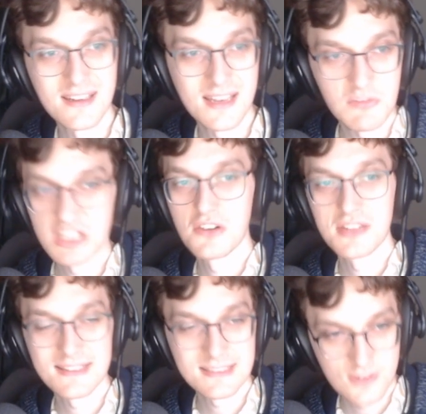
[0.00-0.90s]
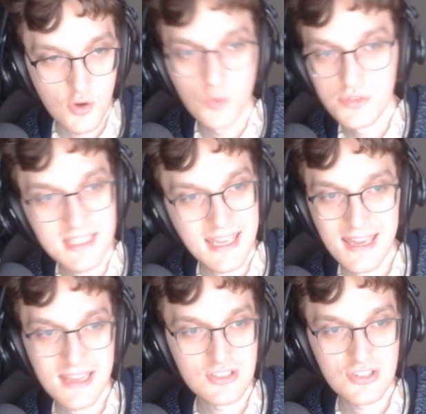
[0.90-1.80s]
And we know that this is the only
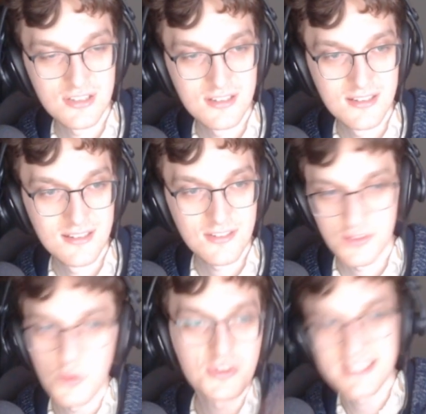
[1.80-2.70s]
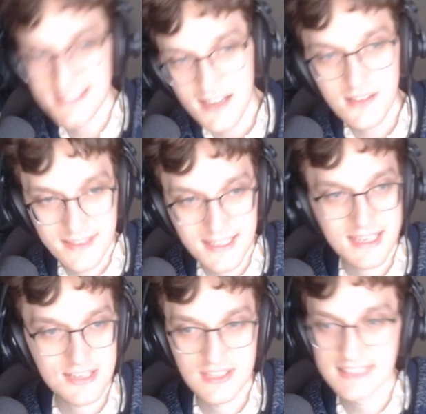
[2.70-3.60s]
cage, or the only cell in the
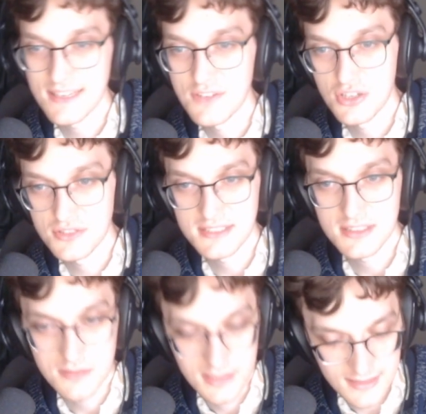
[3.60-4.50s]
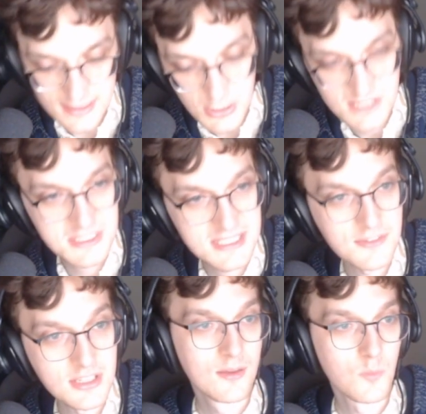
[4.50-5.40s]
cage that 7 goes into. This must be
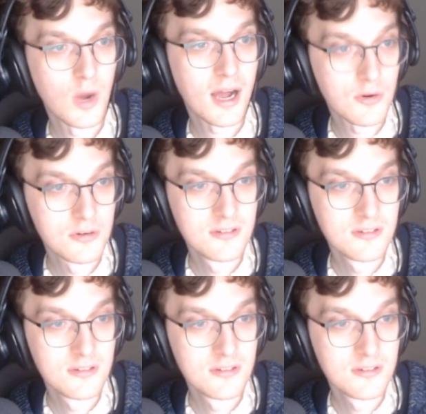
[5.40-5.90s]
7. Wow.